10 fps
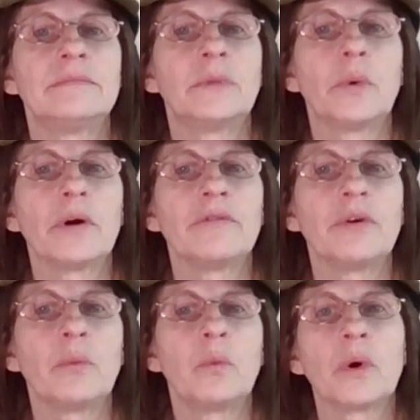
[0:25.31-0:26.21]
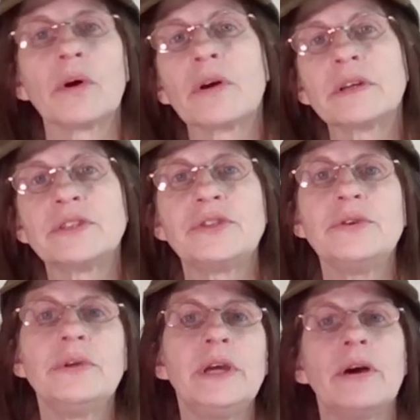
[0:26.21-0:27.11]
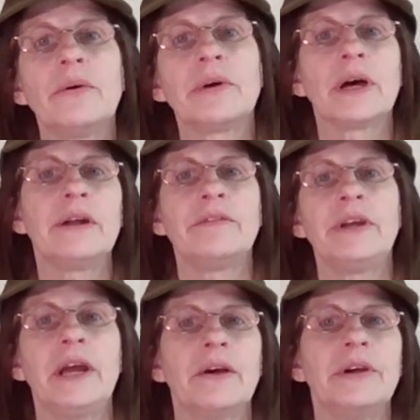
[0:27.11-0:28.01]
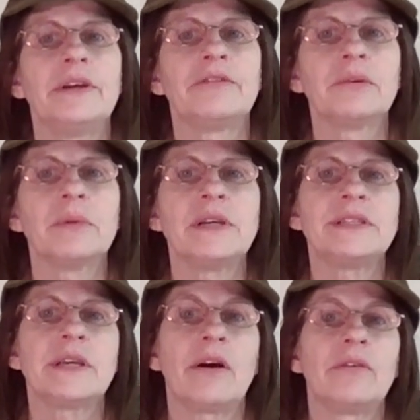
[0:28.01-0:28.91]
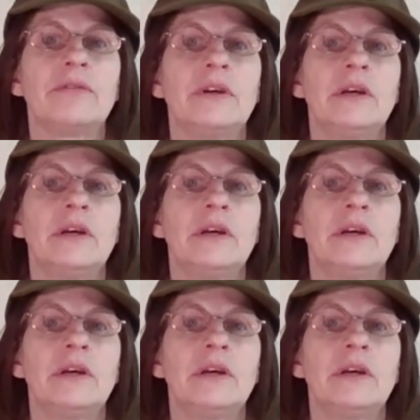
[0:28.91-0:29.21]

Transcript: more of a work studio kind of an area for myself.